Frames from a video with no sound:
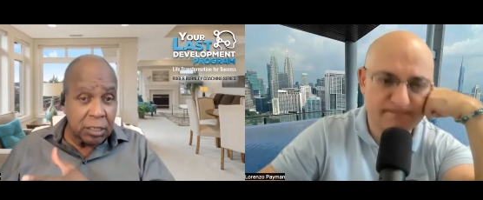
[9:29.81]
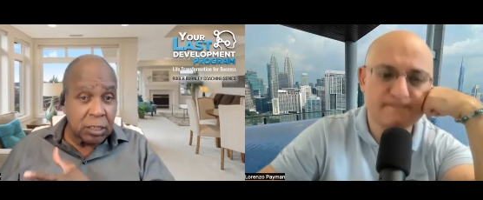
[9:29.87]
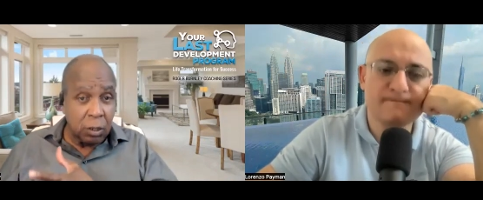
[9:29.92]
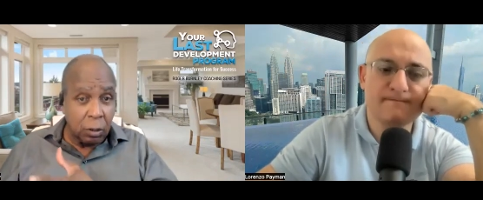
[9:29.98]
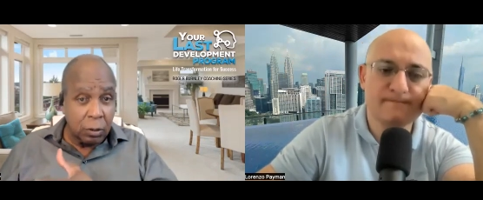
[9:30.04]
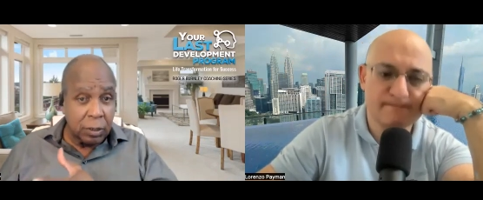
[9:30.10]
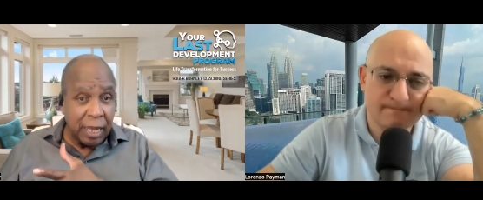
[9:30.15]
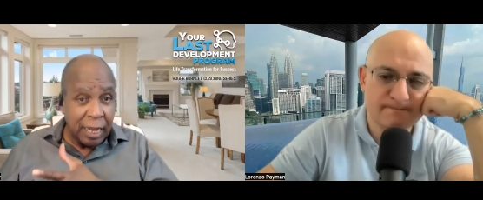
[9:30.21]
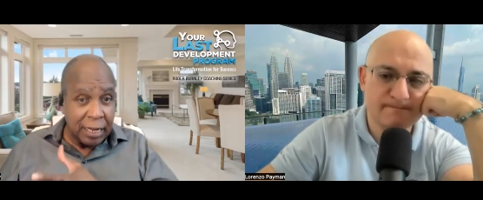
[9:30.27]

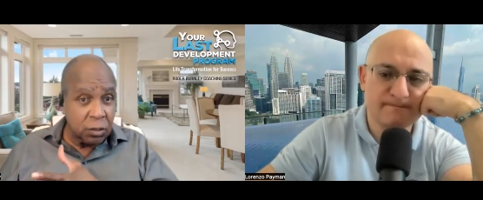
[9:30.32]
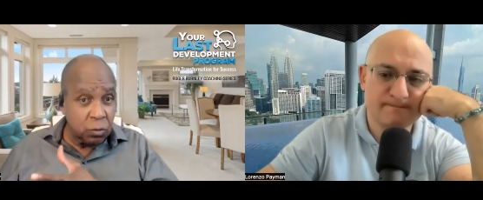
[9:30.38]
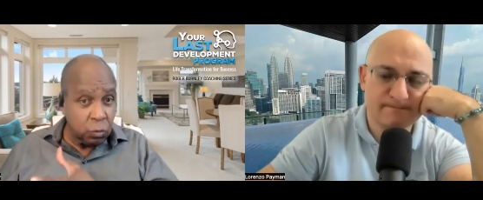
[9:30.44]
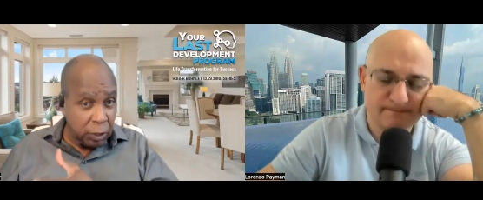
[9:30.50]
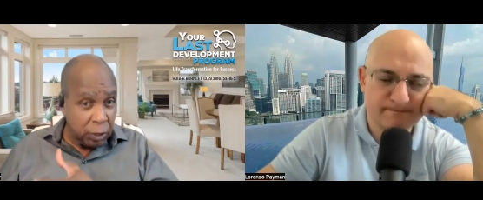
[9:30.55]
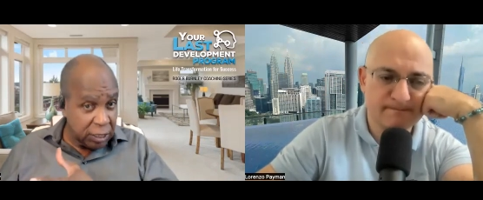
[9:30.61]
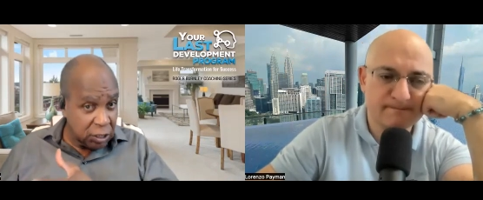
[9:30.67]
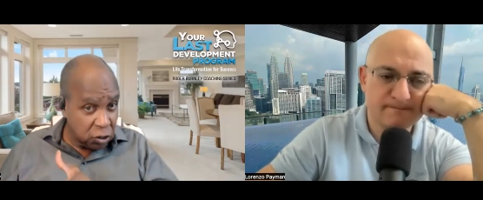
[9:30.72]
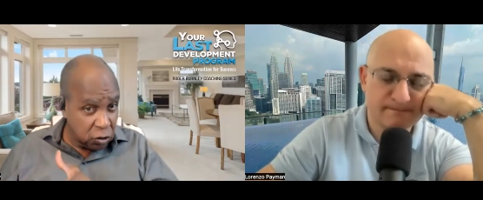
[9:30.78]
Speaker 1: So that's
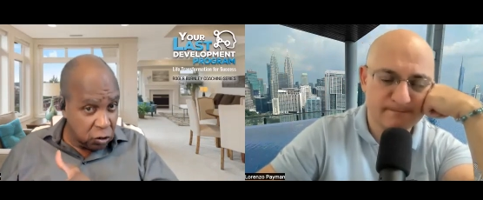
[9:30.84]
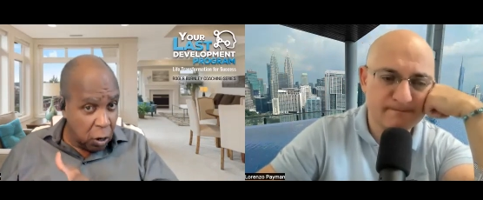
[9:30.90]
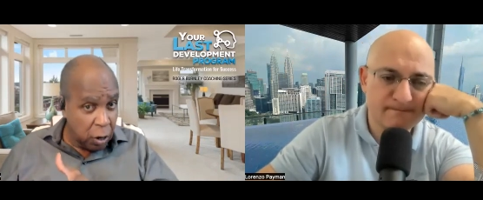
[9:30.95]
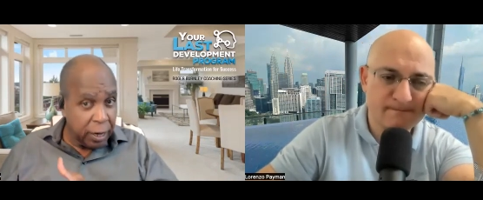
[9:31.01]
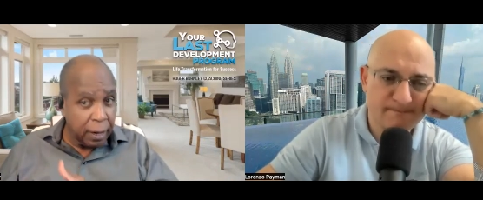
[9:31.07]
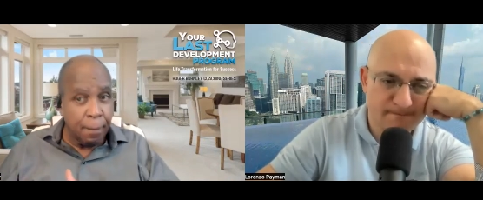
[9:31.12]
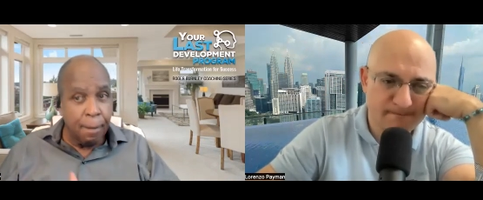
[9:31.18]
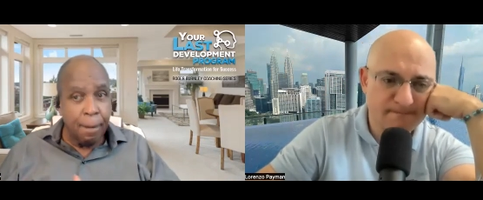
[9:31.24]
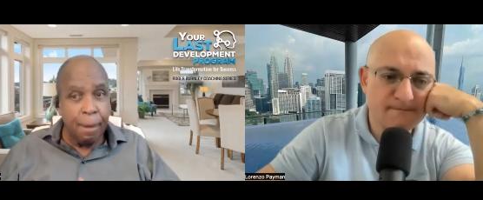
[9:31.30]
when it
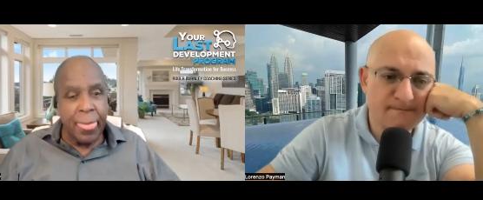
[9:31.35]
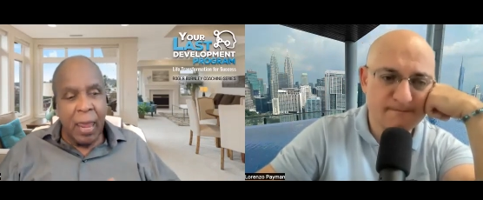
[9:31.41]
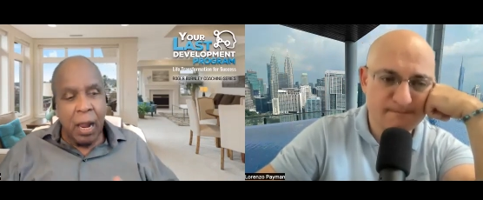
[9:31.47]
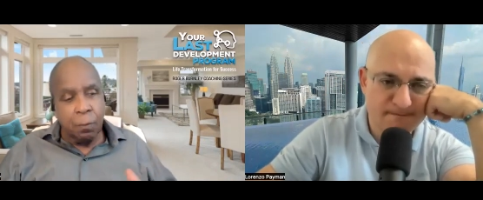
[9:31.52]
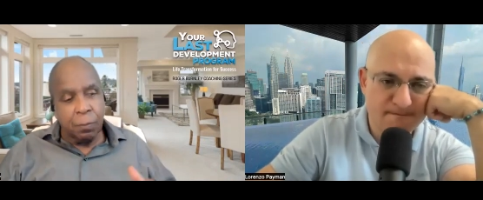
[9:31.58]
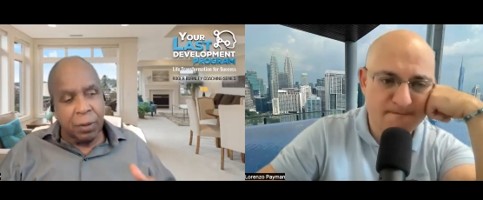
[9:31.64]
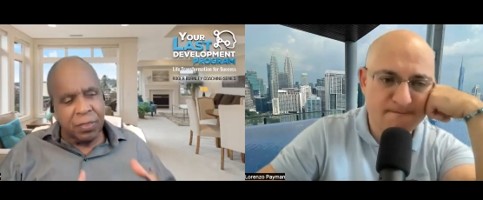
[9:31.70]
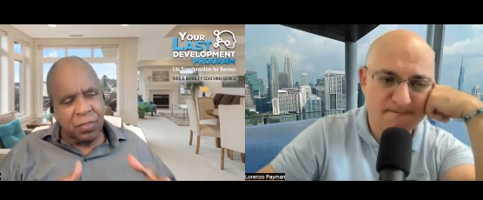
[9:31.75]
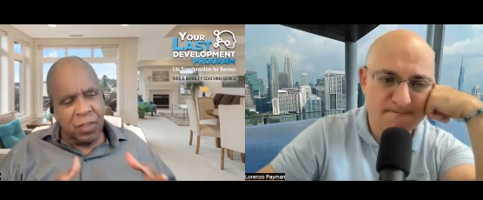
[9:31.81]
started.
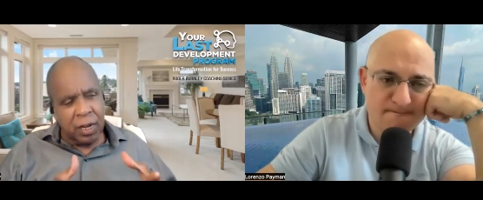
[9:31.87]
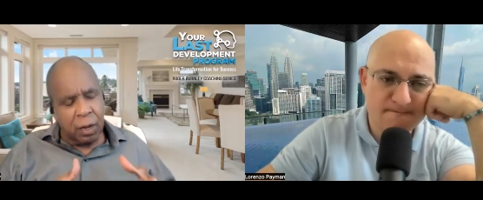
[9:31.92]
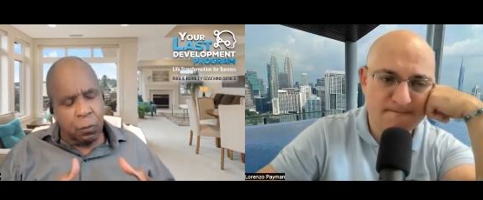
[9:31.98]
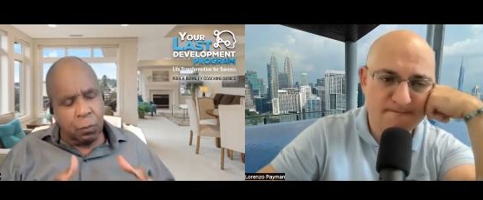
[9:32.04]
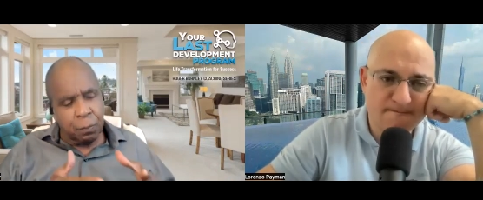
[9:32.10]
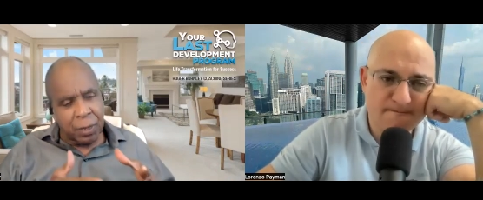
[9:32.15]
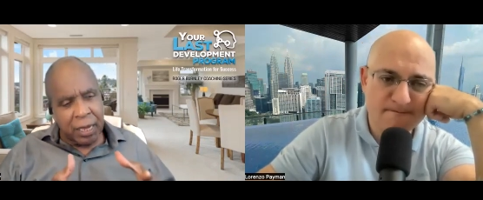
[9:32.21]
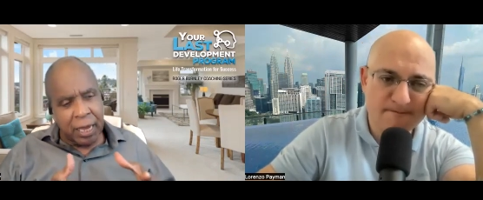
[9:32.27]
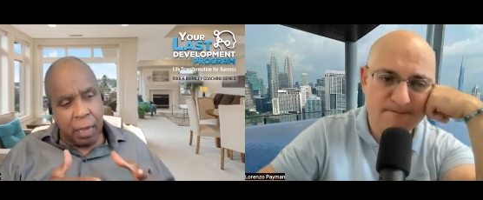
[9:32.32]
But then
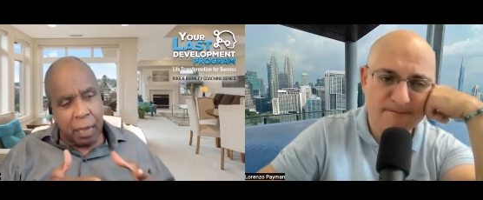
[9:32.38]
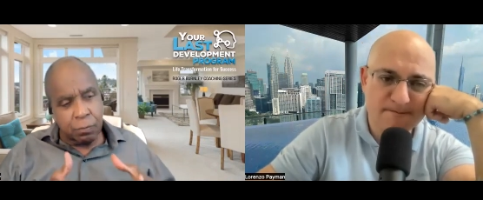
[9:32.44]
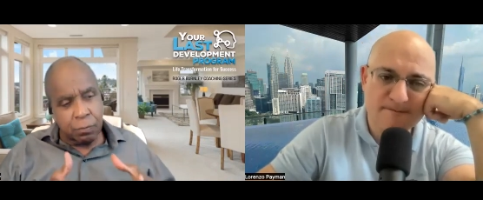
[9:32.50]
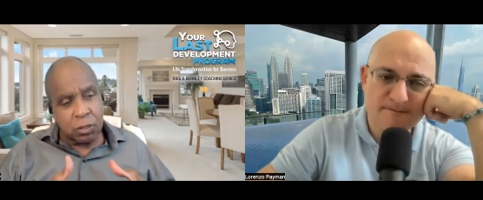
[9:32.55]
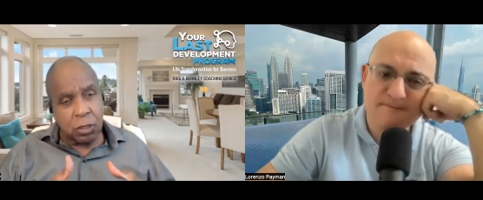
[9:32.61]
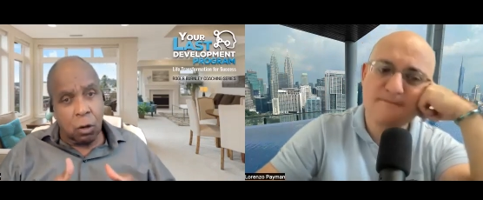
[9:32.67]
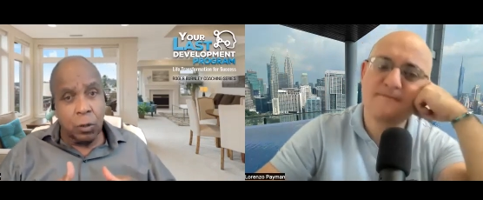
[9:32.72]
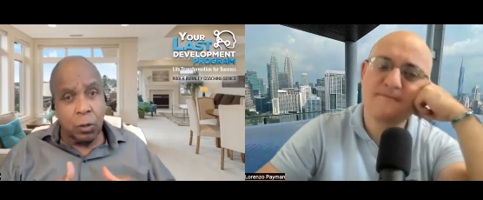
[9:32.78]
it became so